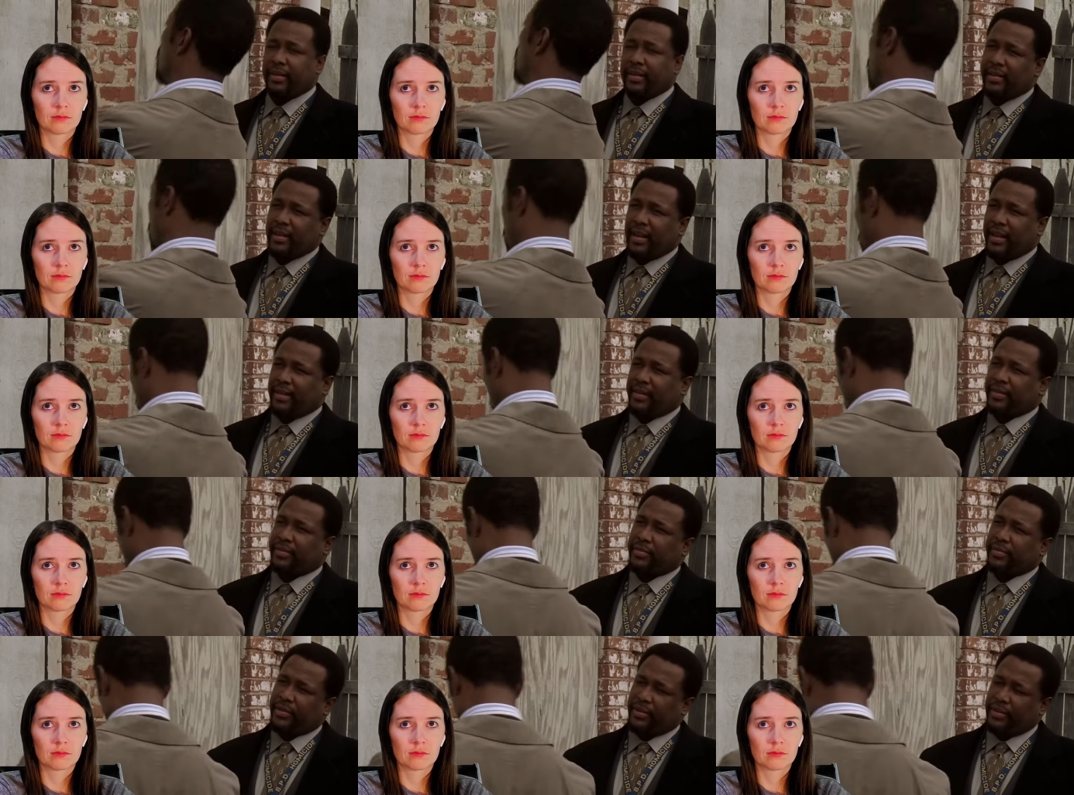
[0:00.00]
Speaker 1: You going
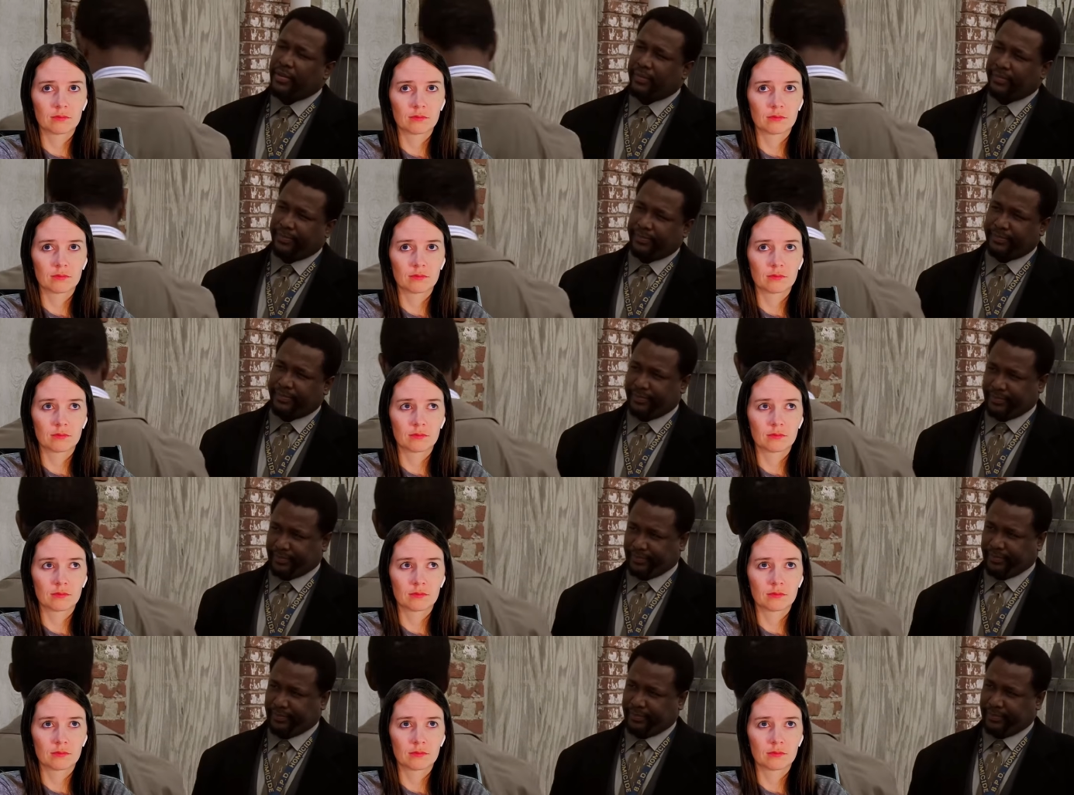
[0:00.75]
inside this one too? Gonna
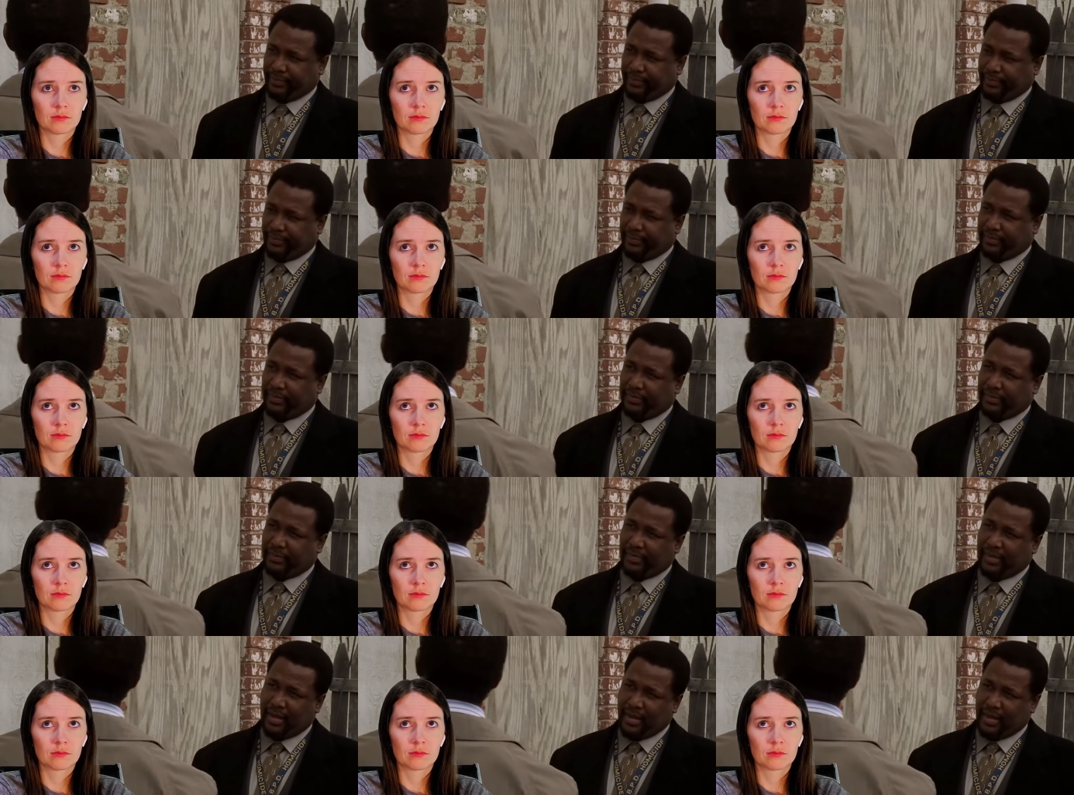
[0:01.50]
do the whole